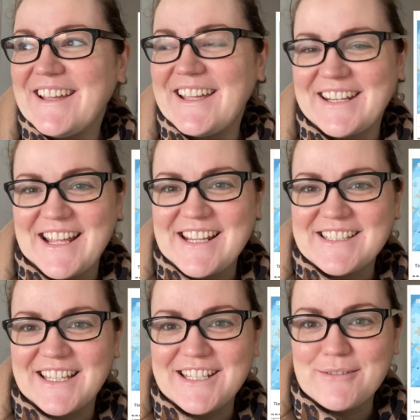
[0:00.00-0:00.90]
in
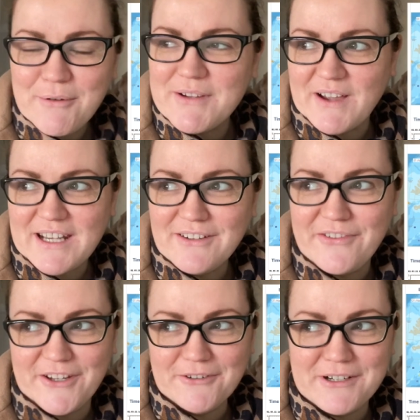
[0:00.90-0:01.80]
Iceland. We've had a
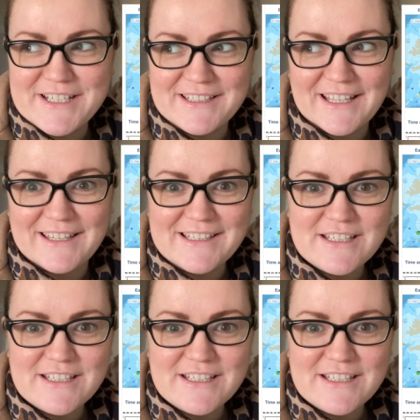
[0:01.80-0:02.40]
few recently. This